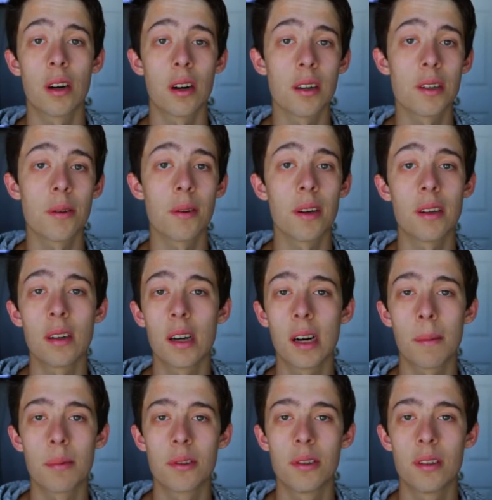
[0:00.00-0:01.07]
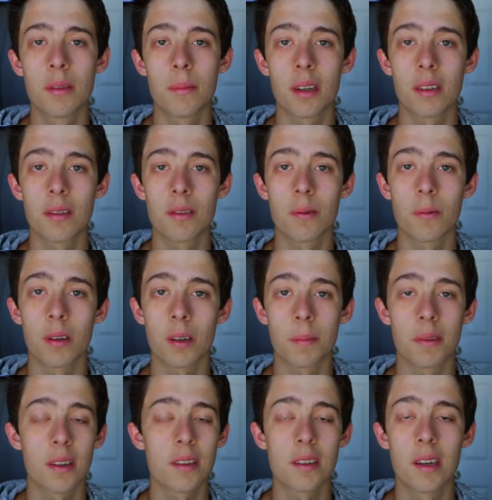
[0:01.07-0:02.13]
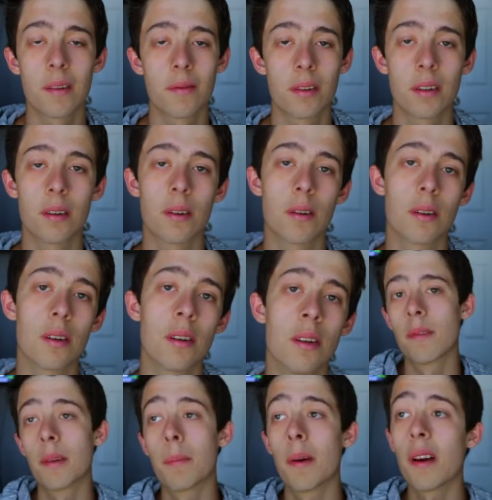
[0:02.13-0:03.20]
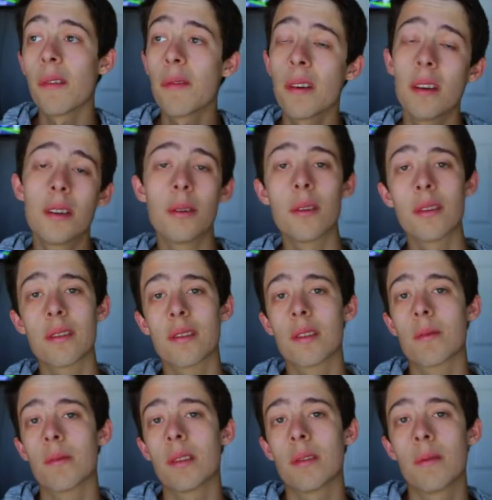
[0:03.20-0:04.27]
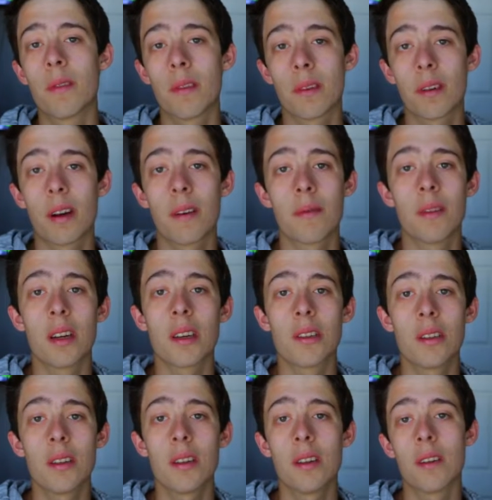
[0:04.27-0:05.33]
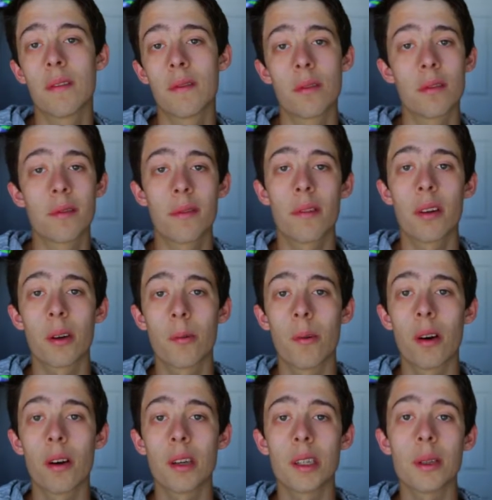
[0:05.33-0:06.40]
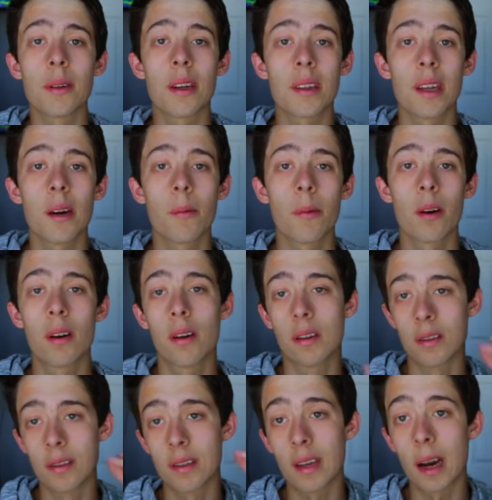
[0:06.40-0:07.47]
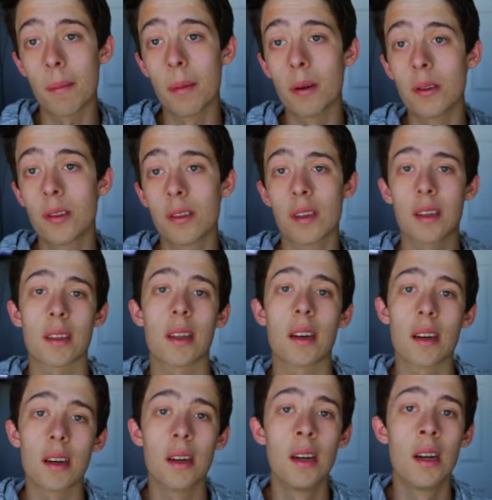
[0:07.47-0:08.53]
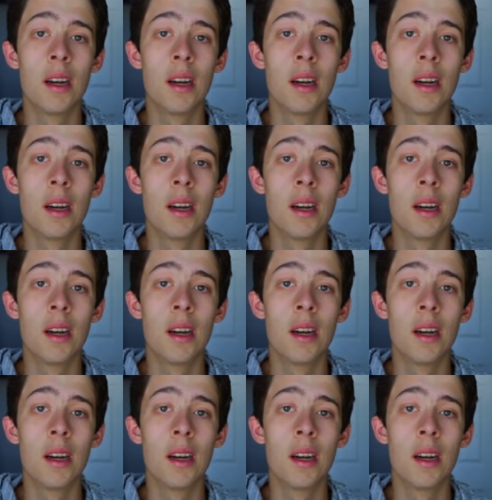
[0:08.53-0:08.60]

your ISO and your aperture to make this work, but that's not very hard. The benefit of doing this is when you photograph nature, if there's flowing water, you get that water in stop motion like that.